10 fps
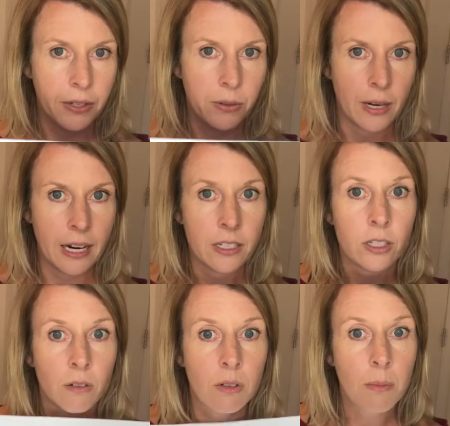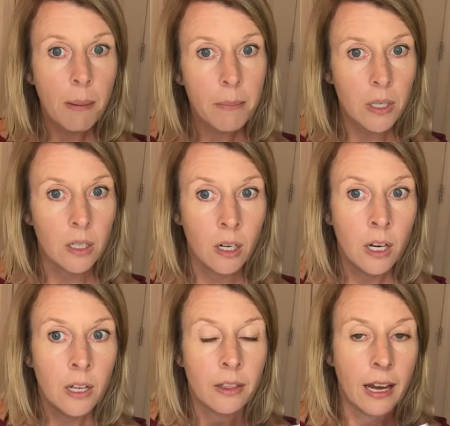Okay, so remember
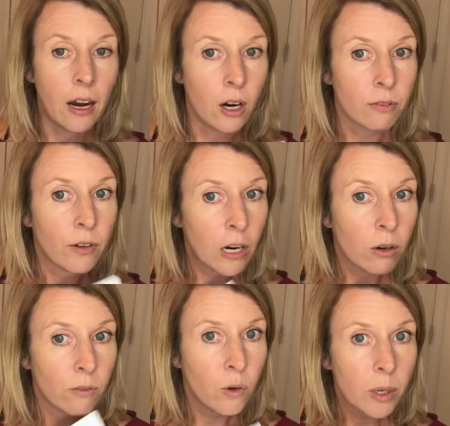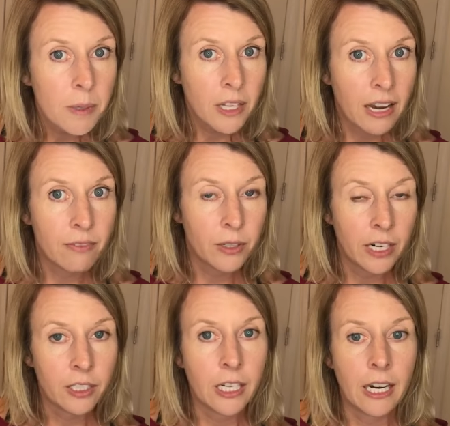that our formula for
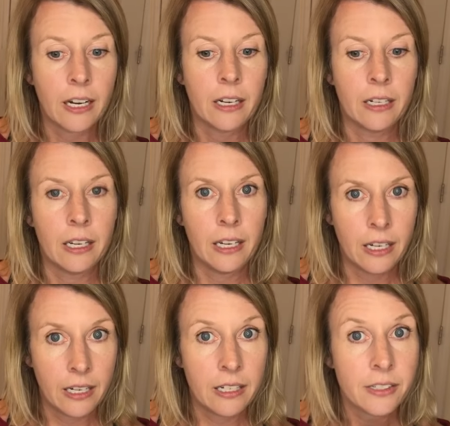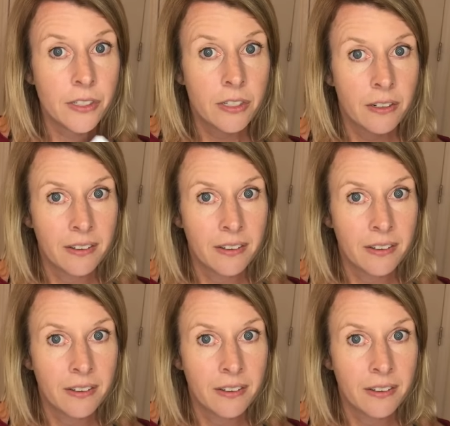area is